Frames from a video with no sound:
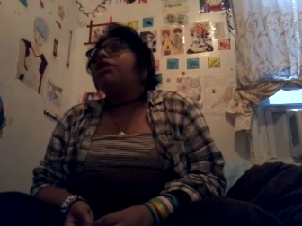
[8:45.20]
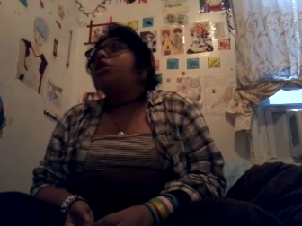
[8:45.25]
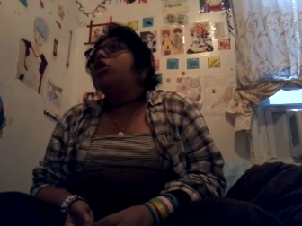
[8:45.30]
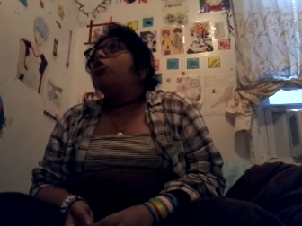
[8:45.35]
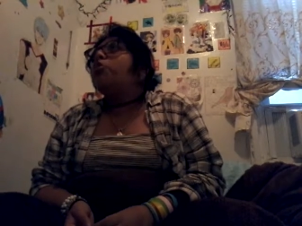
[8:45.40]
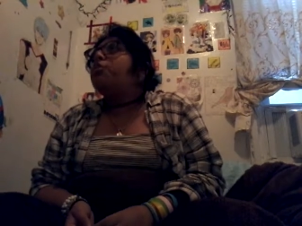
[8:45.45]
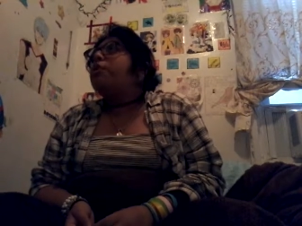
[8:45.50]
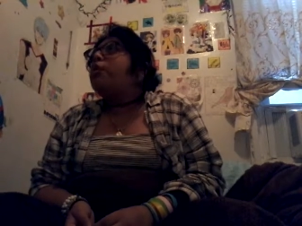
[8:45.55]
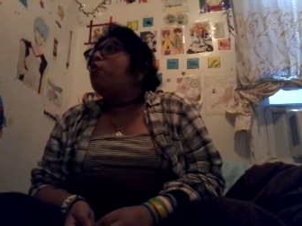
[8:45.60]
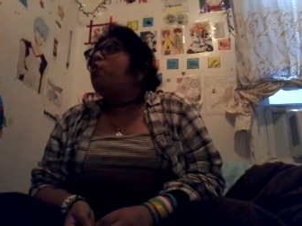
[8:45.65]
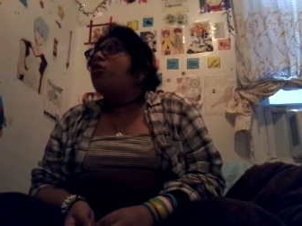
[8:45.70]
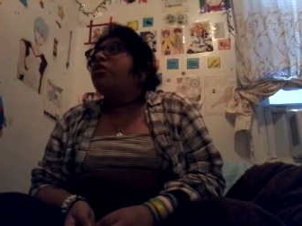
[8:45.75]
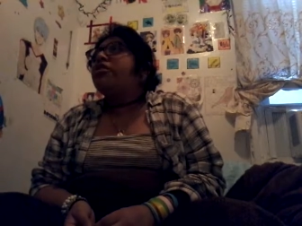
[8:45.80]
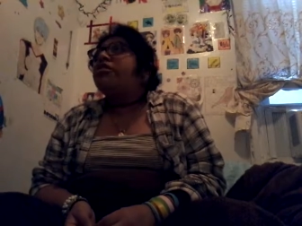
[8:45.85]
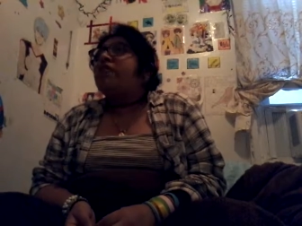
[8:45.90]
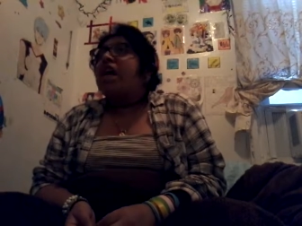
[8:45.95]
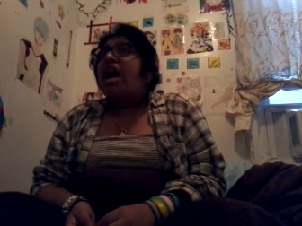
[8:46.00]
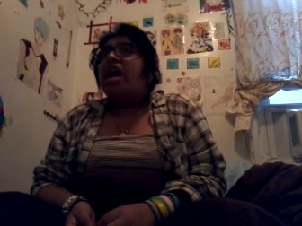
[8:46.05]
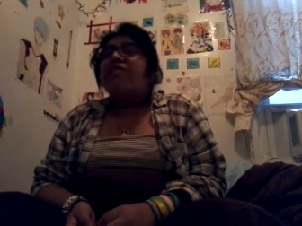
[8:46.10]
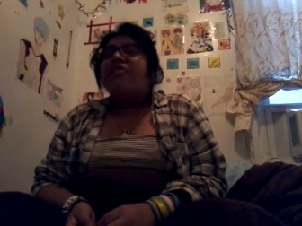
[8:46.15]
think I'll be going
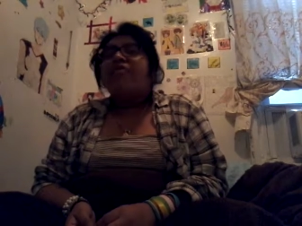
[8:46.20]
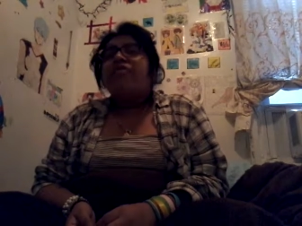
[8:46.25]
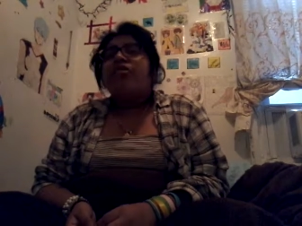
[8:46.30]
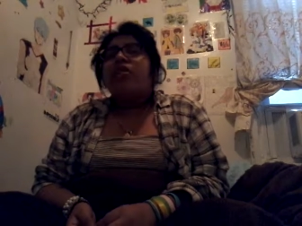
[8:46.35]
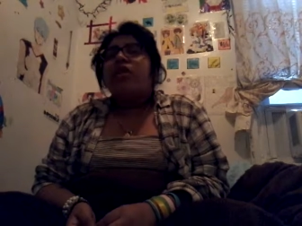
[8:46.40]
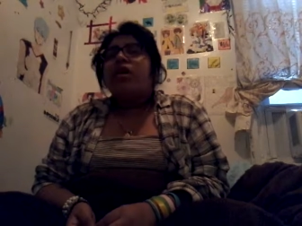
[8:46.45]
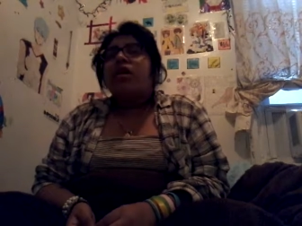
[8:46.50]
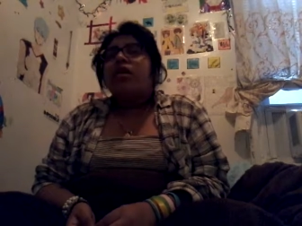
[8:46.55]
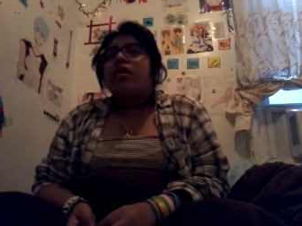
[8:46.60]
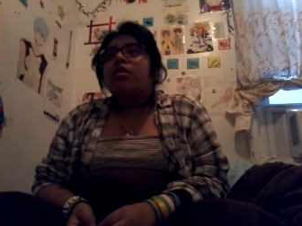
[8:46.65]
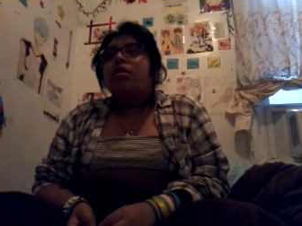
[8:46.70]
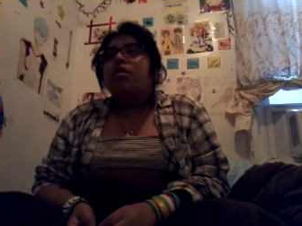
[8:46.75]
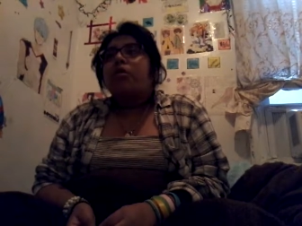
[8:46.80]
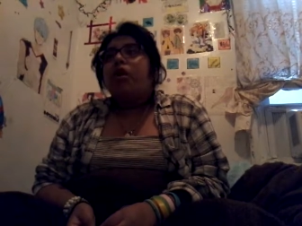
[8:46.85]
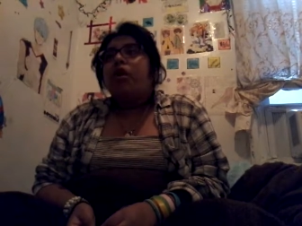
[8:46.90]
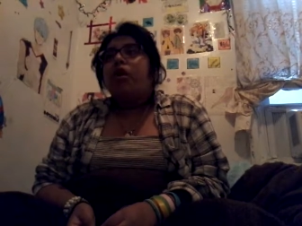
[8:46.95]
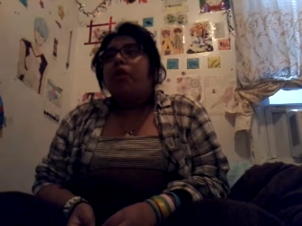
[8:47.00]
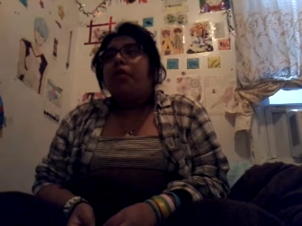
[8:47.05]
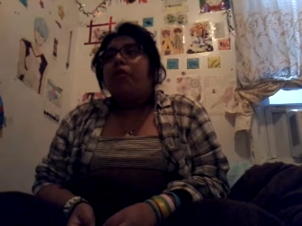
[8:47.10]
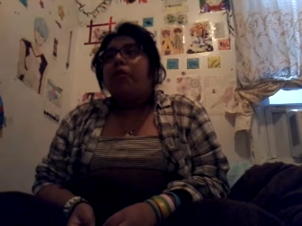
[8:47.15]
that far
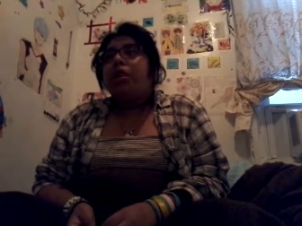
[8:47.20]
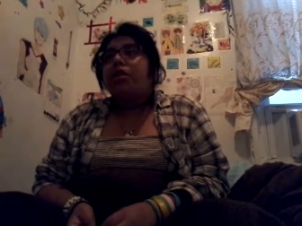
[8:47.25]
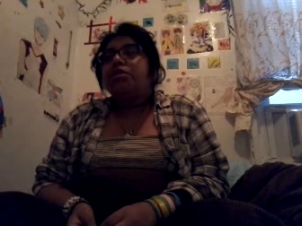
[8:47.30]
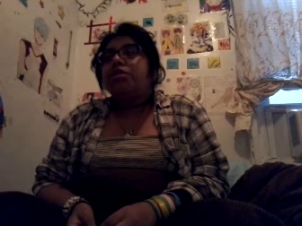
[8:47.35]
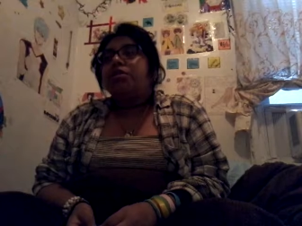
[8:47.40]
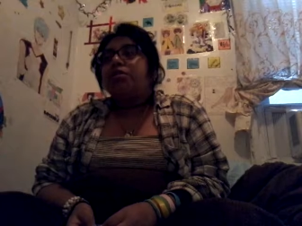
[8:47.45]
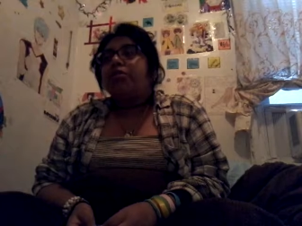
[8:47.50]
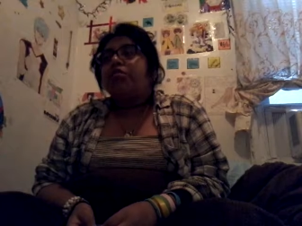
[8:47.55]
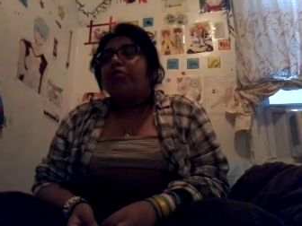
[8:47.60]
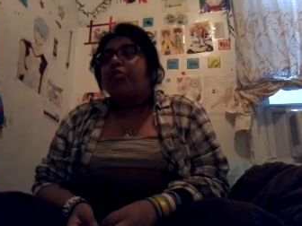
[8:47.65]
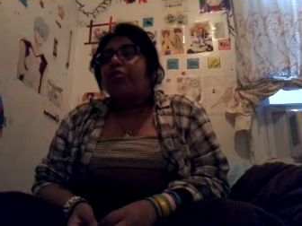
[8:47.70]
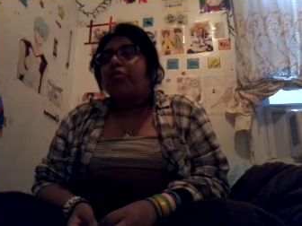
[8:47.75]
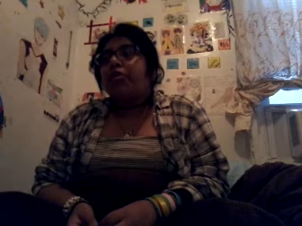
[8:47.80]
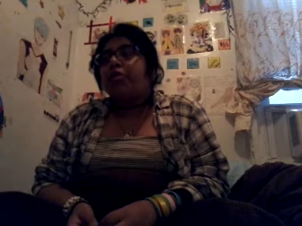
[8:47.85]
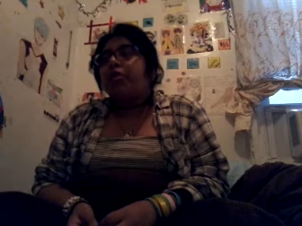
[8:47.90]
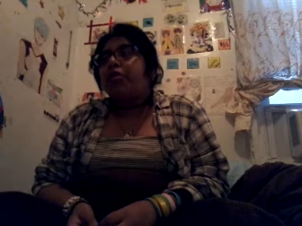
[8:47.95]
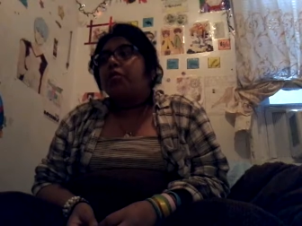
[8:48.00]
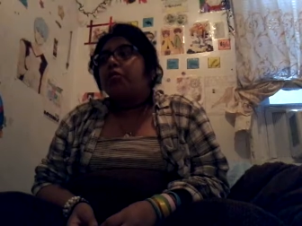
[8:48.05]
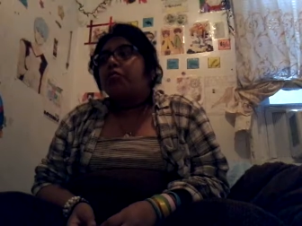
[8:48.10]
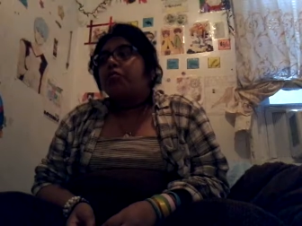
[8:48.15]
on watching
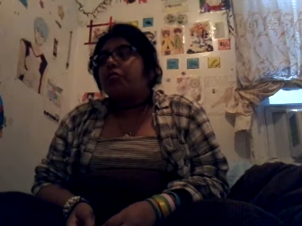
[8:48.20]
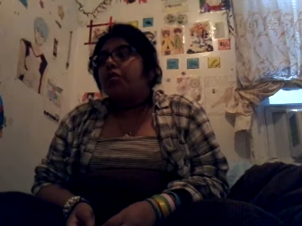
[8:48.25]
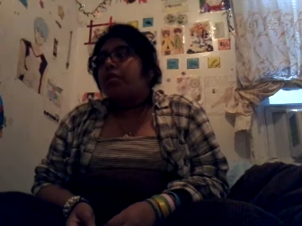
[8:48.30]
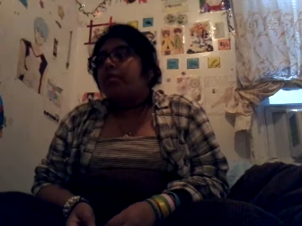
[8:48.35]
Boruto's